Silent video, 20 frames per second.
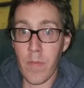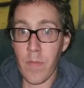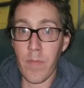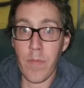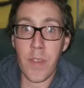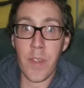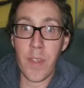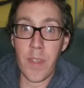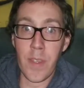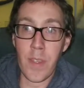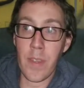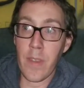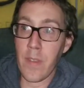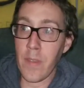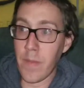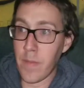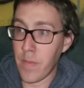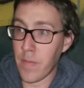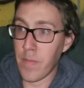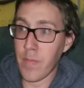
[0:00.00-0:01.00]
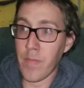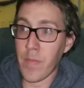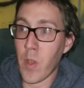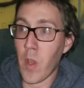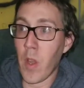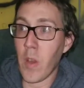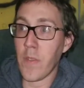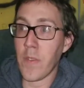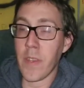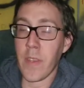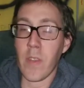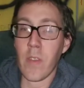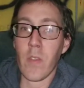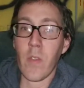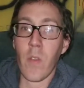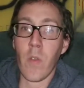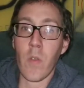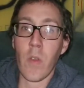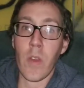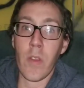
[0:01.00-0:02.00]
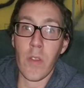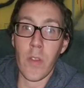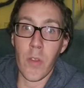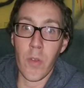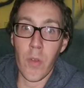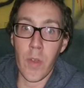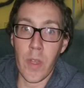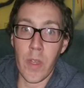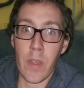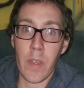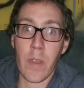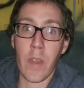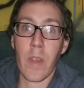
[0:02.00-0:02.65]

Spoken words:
she is causing her own undoing.